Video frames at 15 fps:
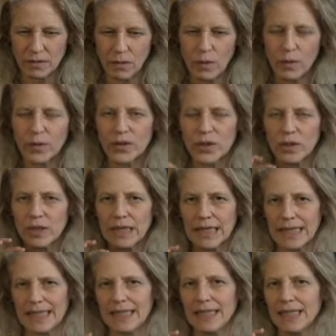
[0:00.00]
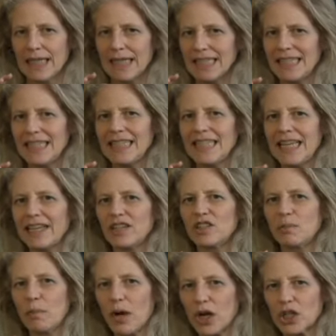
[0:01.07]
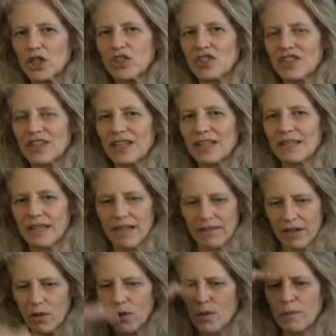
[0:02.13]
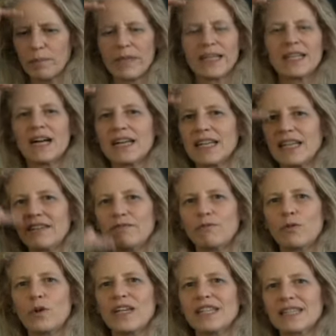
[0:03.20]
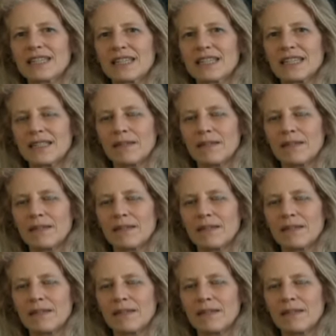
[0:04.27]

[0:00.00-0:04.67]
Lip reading: order like detailed parts and have a whole big long invoice,